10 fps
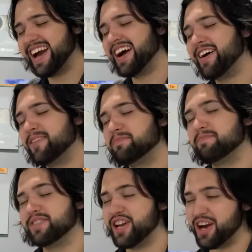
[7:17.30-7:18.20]

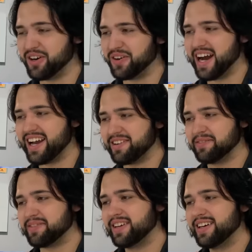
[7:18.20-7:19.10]
No, I
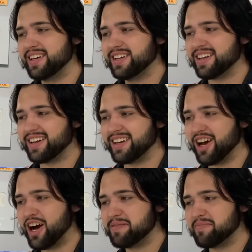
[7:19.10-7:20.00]
have
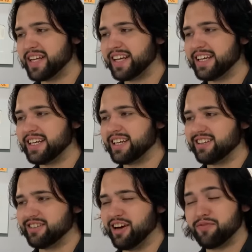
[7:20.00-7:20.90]
not been
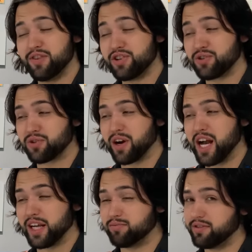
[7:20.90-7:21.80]
any official
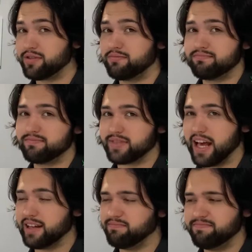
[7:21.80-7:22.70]
crimes
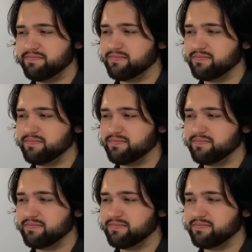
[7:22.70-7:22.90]
that